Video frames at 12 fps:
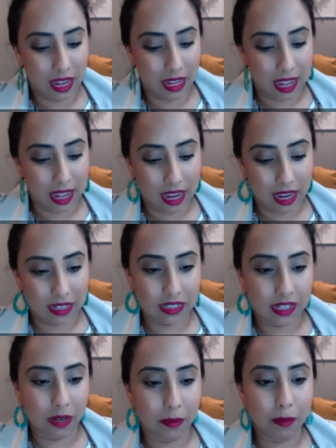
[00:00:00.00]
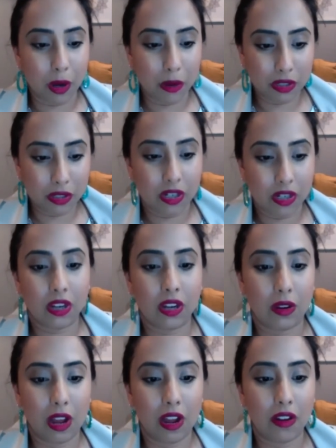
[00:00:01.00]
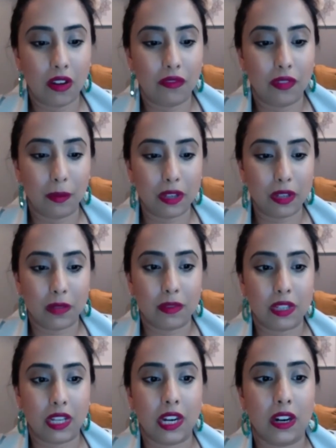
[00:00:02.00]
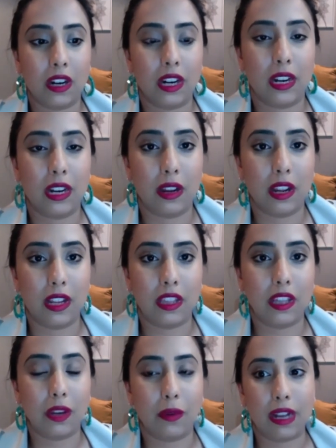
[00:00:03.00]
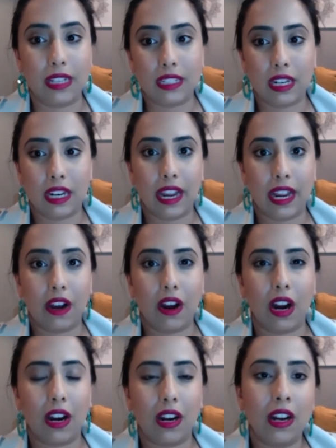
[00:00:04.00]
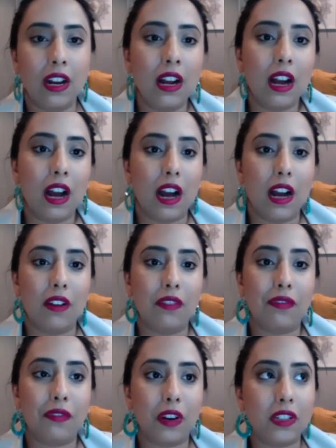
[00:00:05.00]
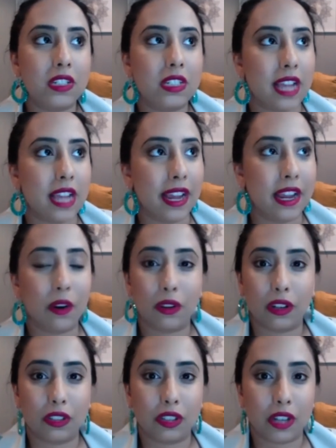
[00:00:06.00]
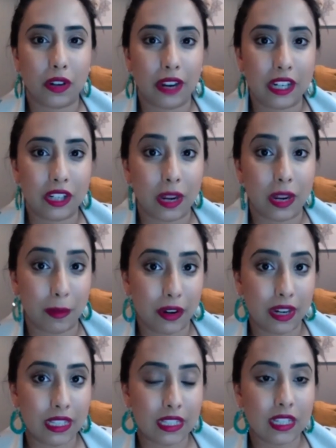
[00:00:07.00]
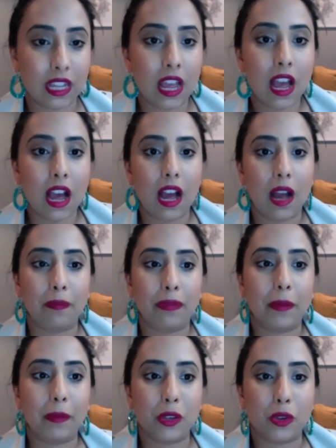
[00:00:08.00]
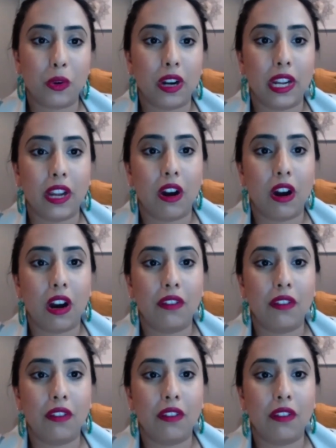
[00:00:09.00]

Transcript: And most of the Muslims here in the U S today are uh, first, second, or third generation immigrants. Um, the majority are